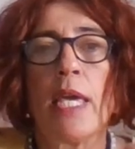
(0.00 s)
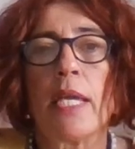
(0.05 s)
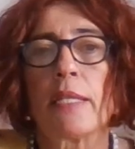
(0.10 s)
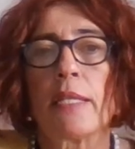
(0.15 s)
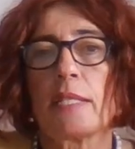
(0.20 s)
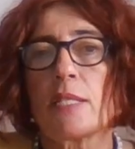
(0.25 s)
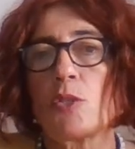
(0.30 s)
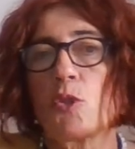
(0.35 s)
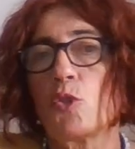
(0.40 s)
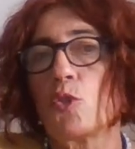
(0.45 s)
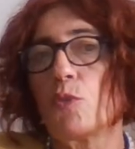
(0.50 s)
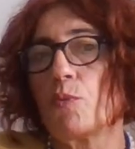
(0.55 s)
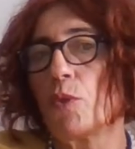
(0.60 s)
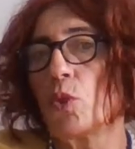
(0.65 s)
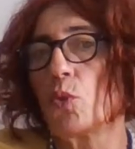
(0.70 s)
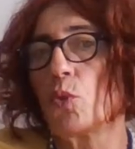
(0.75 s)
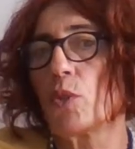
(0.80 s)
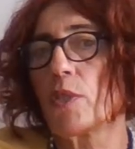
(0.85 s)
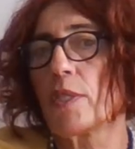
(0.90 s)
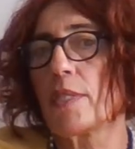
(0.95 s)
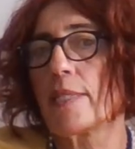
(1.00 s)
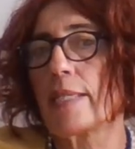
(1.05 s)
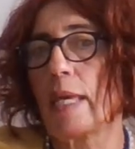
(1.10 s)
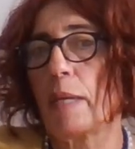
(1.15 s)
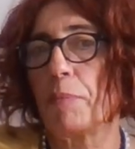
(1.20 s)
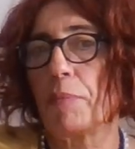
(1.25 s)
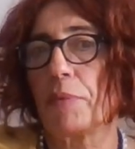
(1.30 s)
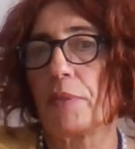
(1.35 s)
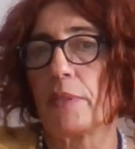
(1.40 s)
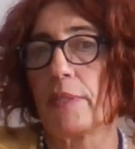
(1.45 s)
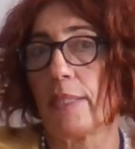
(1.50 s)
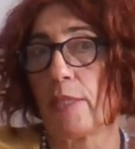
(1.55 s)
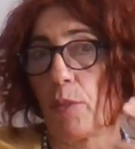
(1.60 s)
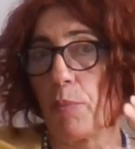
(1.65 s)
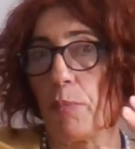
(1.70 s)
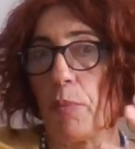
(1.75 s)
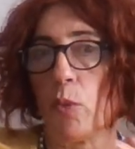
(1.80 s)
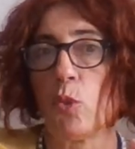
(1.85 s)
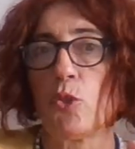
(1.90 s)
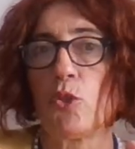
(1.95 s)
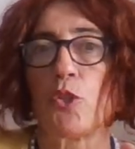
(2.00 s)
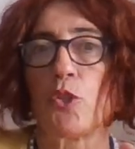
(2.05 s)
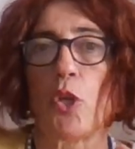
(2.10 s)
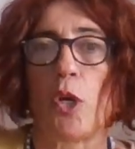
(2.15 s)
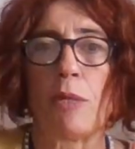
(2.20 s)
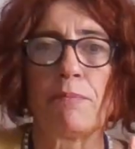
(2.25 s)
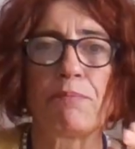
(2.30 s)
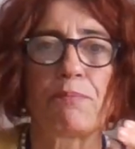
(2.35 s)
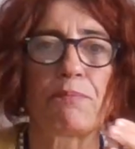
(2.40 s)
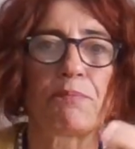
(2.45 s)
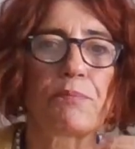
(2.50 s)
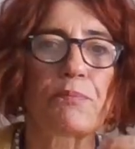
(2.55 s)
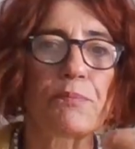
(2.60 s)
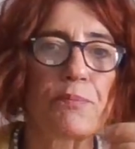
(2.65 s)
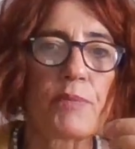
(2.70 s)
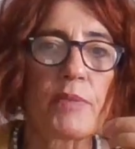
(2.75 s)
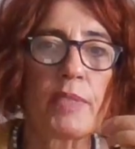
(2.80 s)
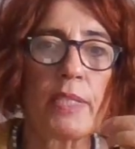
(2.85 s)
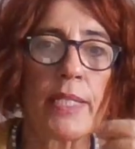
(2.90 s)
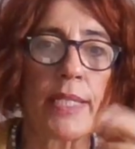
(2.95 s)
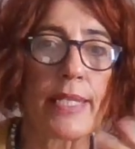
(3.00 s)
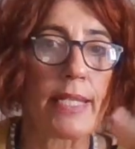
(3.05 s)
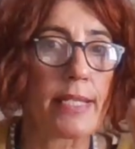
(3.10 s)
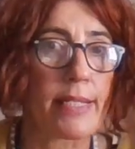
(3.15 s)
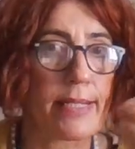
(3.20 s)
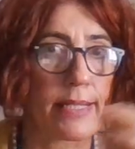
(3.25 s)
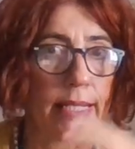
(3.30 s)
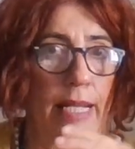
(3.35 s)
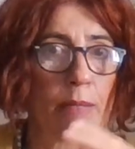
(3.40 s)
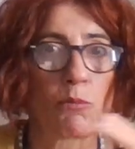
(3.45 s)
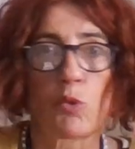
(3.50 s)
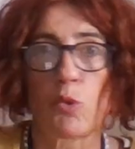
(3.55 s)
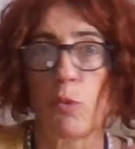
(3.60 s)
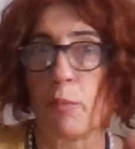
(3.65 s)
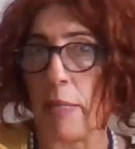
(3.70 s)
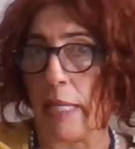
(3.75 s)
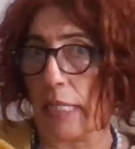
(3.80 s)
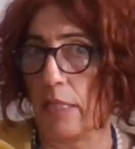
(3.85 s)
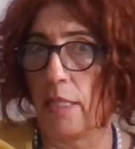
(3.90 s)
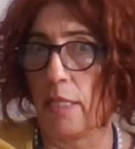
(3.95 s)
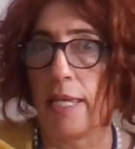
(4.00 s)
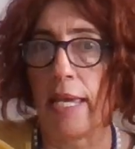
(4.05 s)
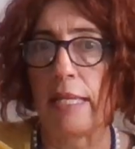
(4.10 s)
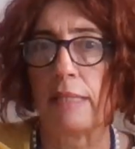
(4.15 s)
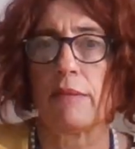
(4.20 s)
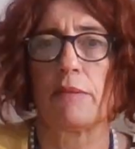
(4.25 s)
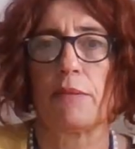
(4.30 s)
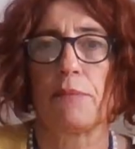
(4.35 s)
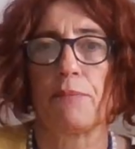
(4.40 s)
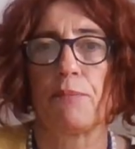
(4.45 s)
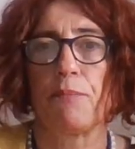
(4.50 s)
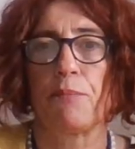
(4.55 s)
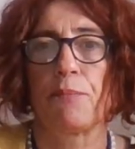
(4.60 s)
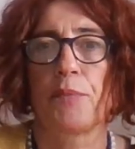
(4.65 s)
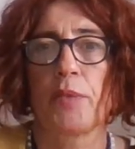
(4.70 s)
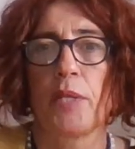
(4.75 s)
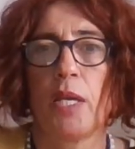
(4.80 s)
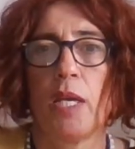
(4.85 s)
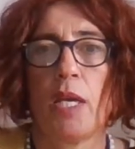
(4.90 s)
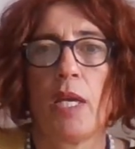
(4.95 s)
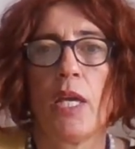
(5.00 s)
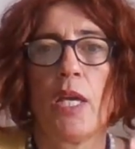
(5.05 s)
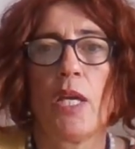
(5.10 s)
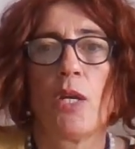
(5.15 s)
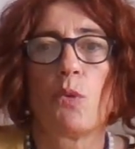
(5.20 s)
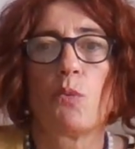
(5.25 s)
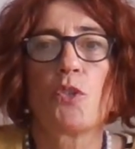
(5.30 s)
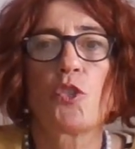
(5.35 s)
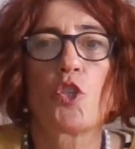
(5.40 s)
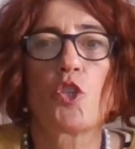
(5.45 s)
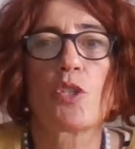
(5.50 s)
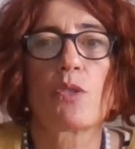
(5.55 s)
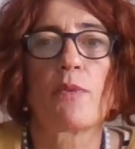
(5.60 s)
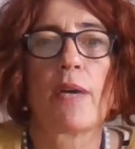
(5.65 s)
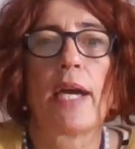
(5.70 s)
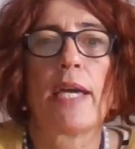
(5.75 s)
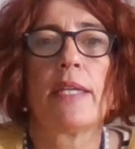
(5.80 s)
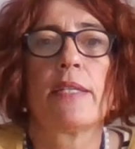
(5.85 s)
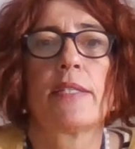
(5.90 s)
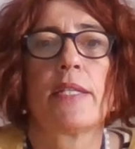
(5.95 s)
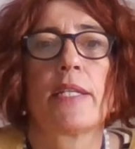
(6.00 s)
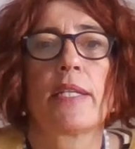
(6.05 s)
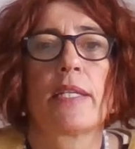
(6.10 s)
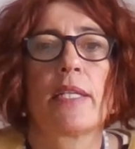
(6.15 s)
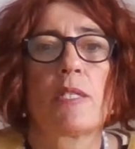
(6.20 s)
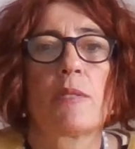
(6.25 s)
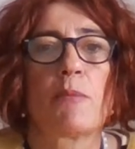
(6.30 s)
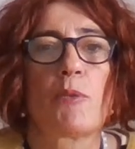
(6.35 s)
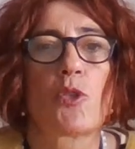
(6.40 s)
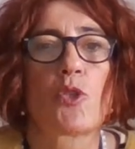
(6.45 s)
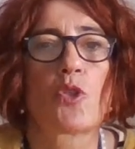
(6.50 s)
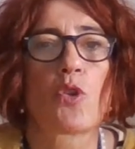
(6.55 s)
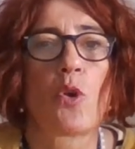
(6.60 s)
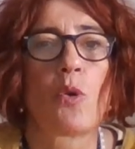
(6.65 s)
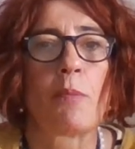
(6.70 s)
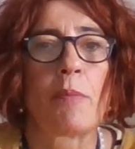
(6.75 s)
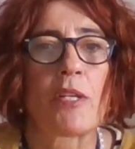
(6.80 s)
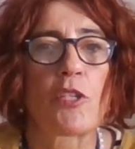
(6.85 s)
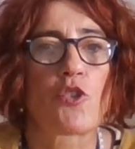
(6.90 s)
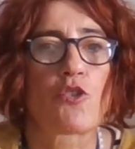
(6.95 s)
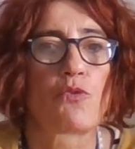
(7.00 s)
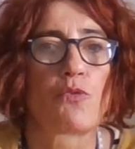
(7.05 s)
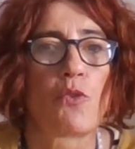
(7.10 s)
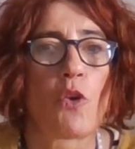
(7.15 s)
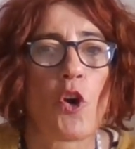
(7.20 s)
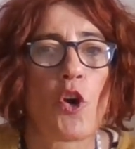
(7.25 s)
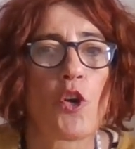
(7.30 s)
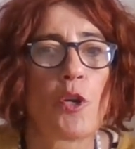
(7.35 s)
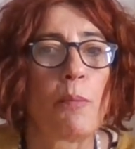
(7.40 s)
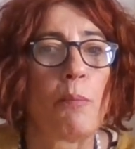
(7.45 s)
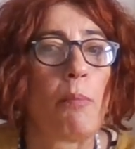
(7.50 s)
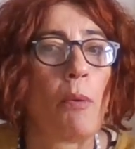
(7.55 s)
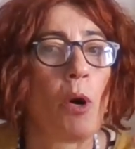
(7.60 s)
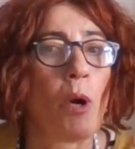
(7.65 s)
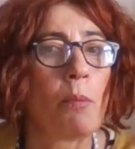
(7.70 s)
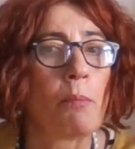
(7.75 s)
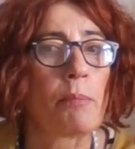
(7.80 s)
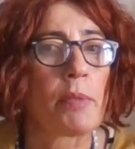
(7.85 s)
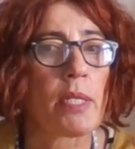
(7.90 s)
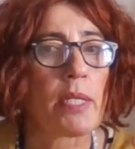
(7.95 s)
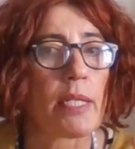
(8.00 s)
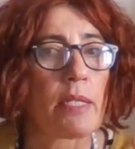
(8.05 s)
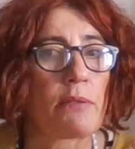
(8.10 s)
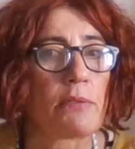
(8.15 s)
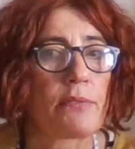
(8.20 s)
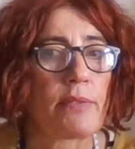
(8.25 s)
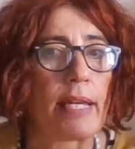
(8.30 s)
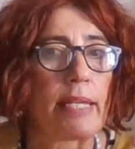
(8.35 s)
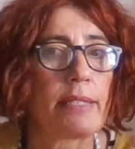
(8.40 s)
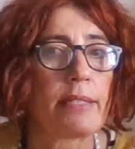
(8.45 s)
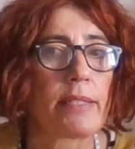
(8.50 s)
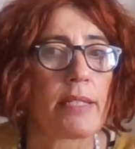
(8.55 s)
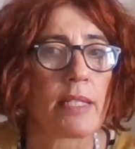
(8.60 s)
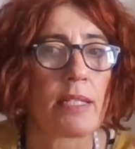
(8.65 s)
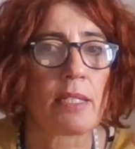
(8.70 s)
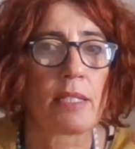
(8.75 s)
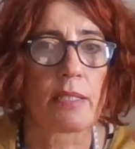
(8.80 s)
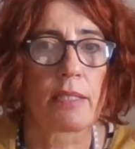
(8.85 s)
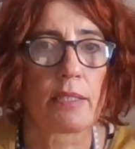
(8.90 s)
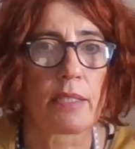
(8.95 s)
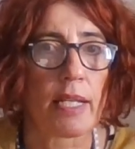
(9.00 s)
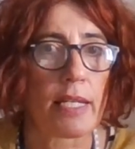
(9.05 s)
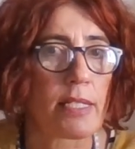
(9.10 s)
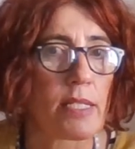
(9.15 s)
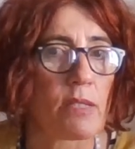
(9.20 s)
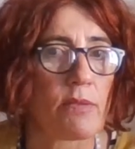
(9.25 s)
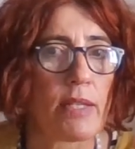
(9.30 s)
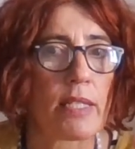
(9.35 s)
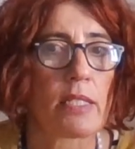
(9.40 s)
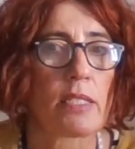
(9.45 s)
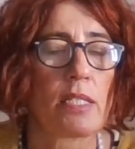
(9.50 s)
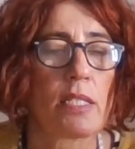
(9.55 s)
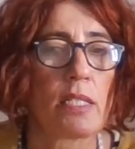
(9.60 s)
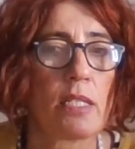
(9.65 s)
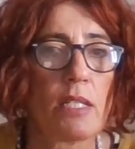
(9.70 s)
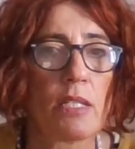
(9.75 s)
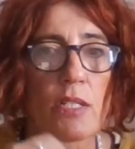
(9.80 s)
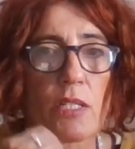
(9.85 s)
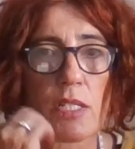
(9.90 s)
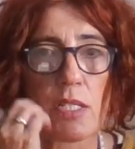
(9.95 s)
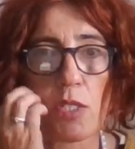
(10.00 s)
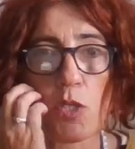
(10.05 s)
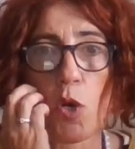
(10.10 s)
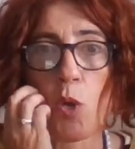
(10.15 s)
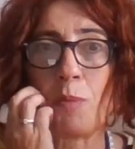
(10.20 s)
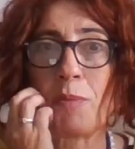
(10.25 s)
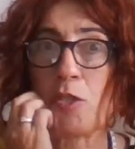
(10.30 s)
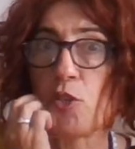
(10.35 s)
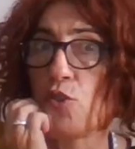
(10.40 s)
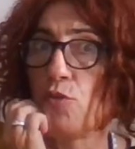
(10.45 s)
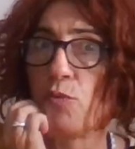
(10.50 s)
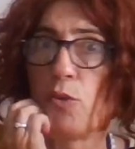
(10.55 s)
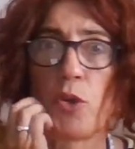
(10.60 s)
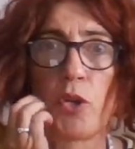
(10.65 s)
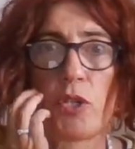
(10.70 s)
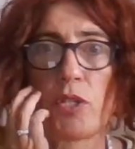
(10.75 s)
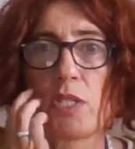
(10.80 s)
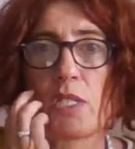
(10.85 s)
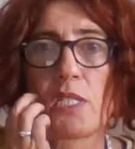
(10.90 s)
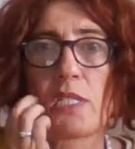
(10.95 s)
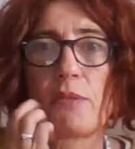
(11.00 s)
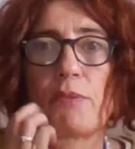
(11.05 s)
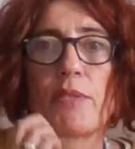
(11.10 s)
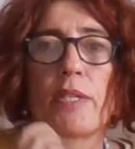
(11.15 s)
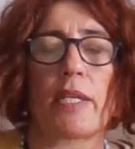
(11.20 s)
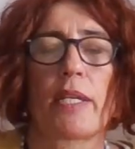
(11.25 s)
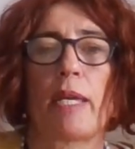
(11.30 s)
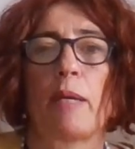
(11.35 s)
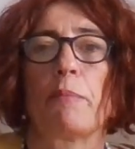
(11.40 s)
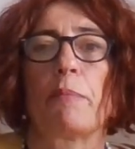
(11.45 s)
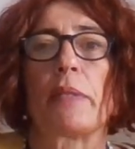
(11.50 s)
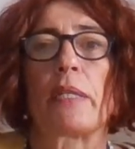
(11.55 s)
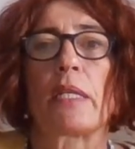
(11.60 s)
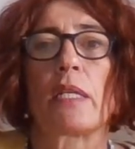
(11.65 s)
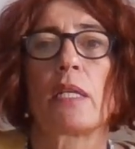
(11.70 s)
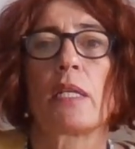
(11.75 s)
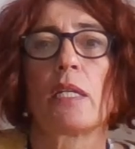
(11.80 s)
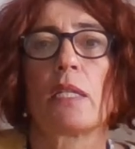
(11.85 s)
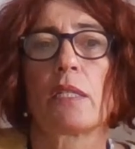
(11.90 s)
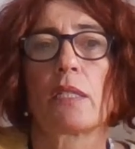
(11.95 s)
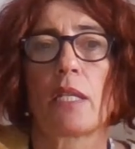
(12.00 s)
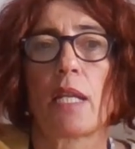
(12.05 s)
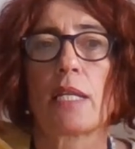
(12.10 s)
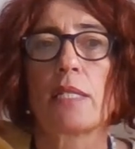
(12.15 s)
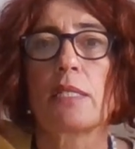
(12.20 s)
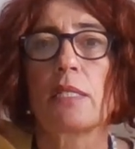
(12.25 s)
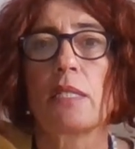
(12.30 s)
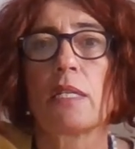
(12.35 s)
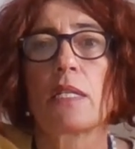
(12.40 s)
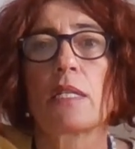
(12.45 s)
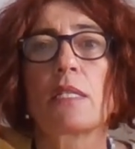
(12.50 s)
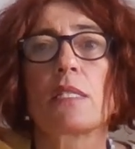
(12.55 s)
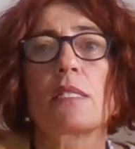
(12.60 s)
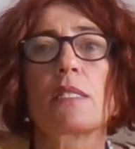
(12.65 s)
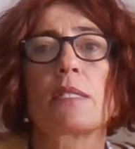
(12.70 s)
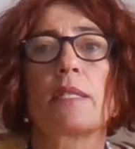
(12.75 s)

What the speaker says: does not want to accept that Pluto has come to make the end, which is why there has been so much war, bombing, and fighting in the last 20 years. So much wars were happening in the last years.